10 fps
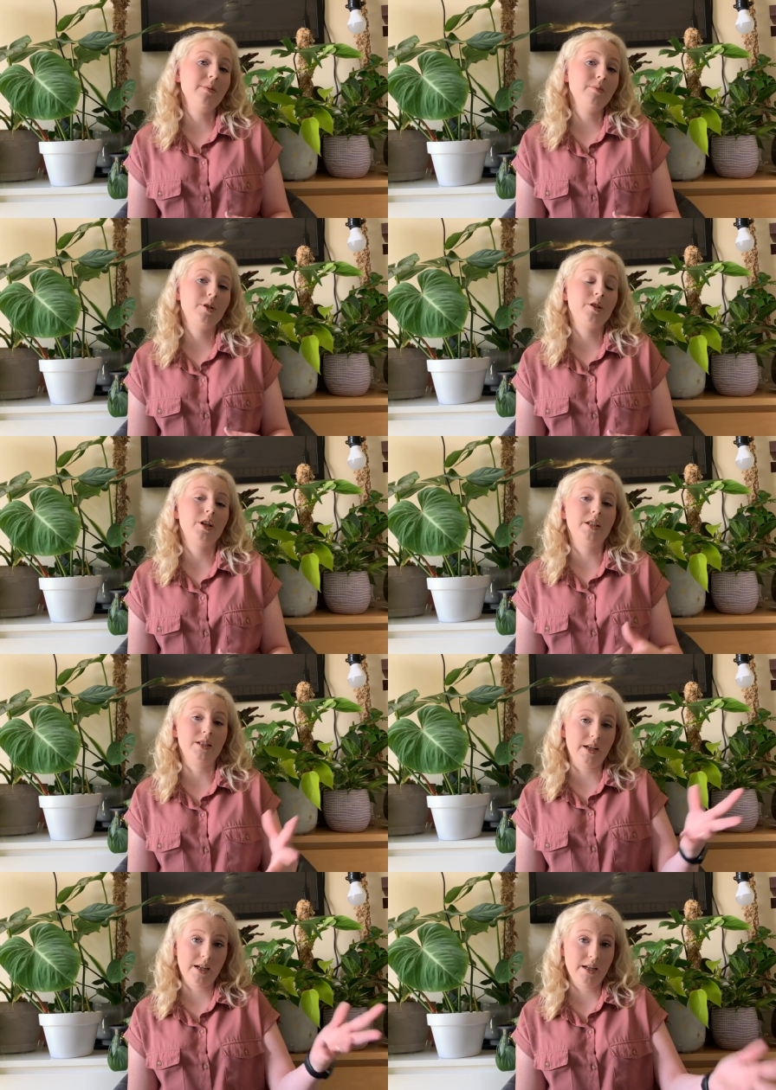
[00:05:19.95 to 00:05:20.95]
She's
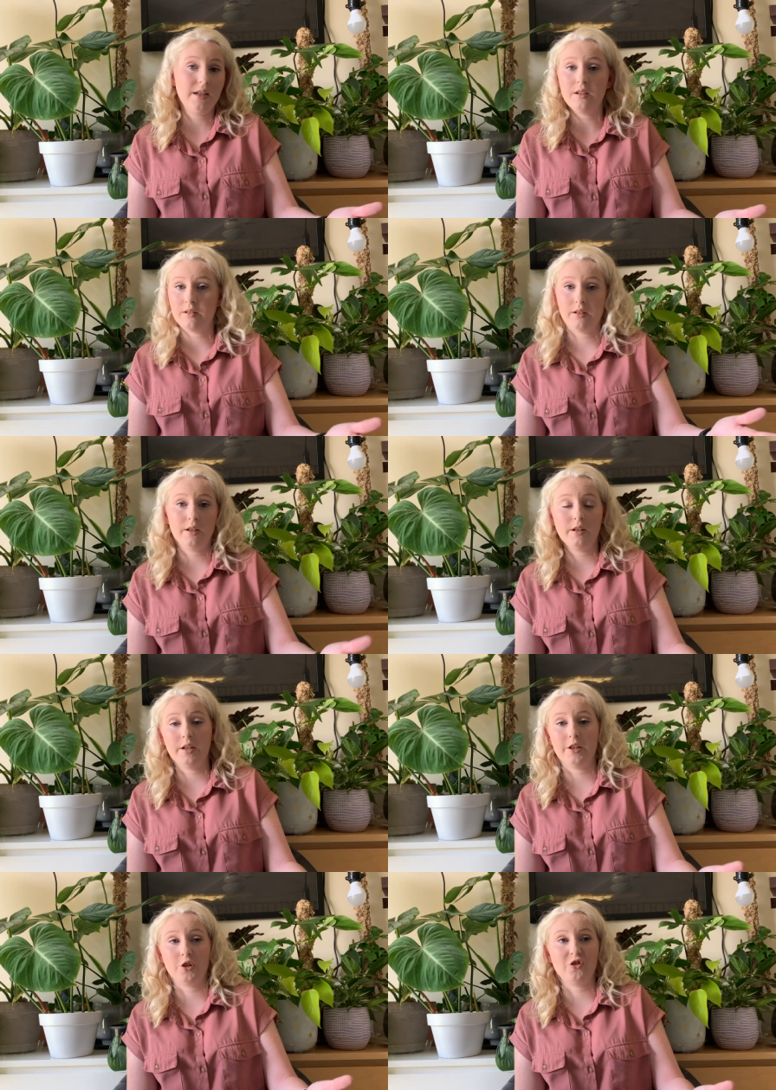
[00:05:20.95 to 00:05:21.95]
a
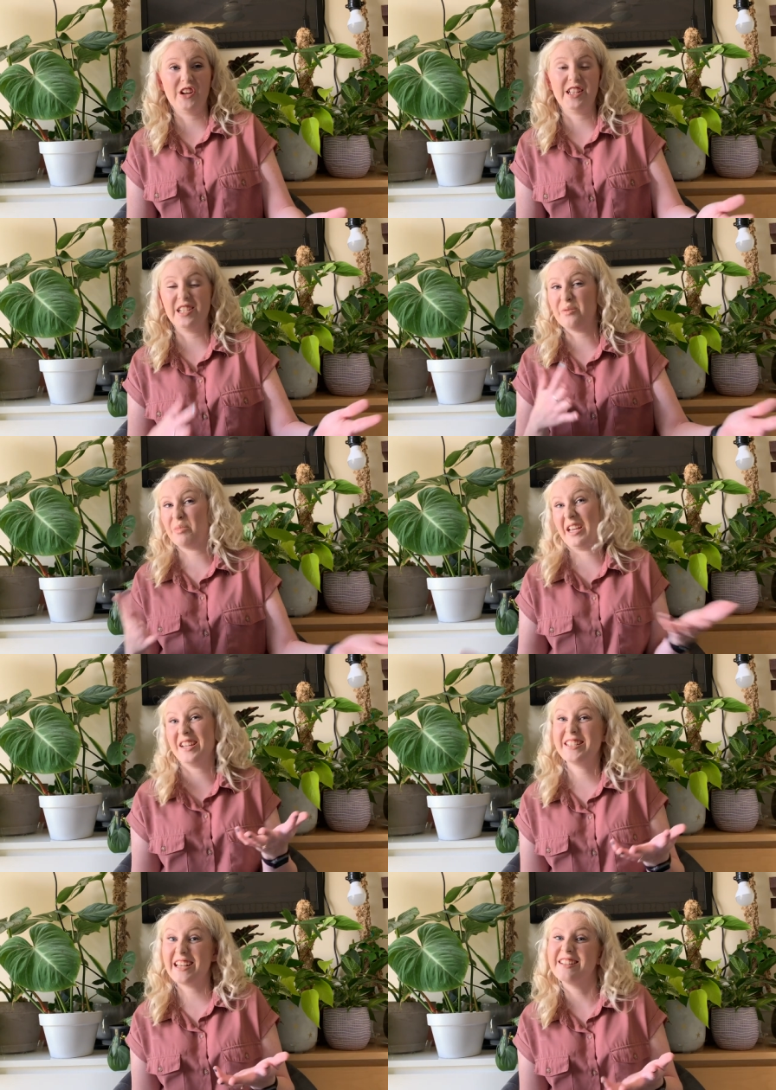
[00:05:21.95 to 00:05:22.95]
Australian
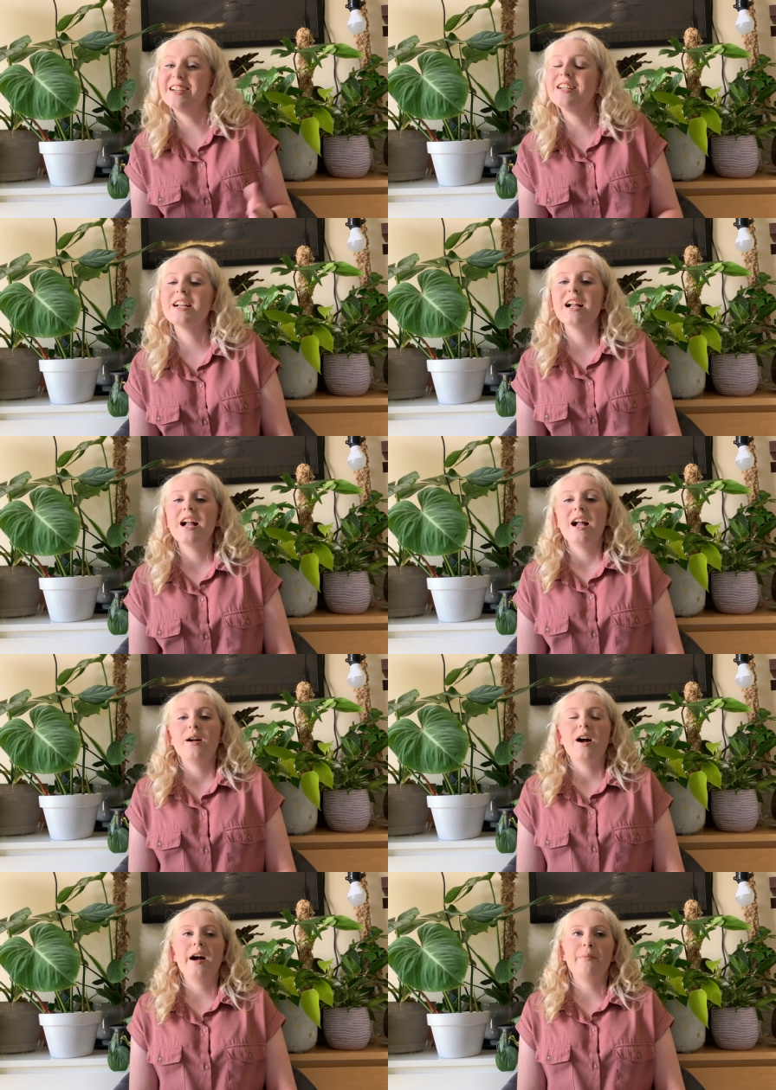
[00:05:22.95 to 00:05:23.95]
plant seller
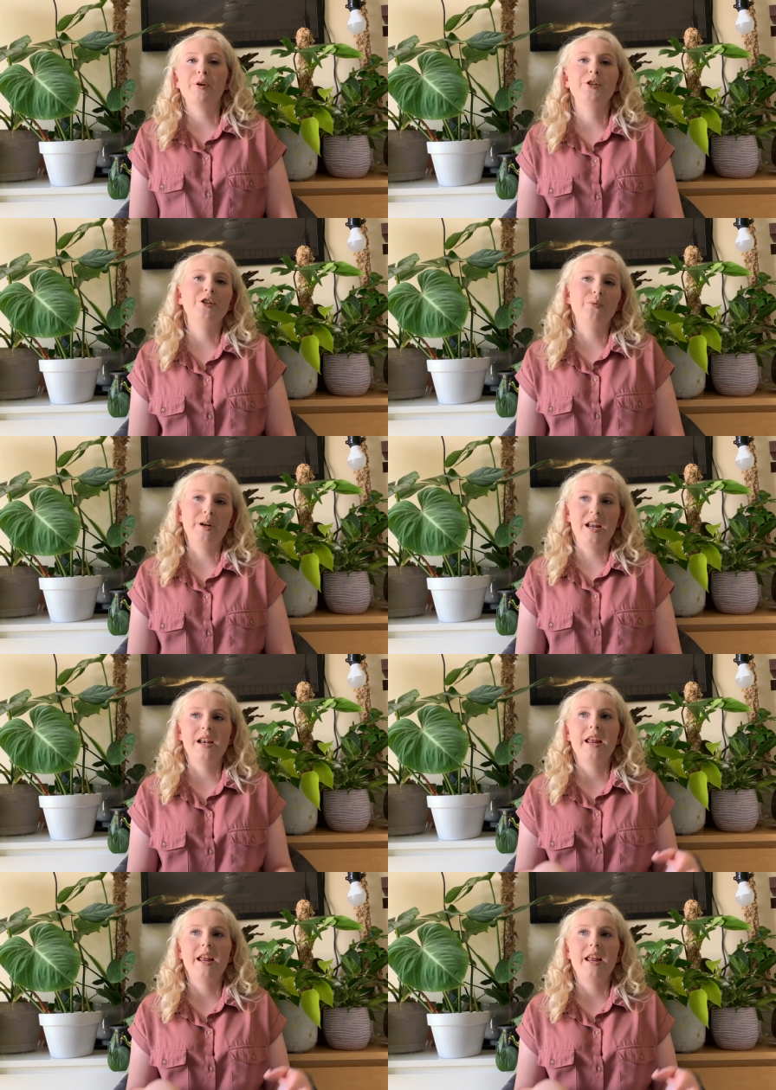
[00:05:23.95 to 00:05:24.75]
uh, posted one.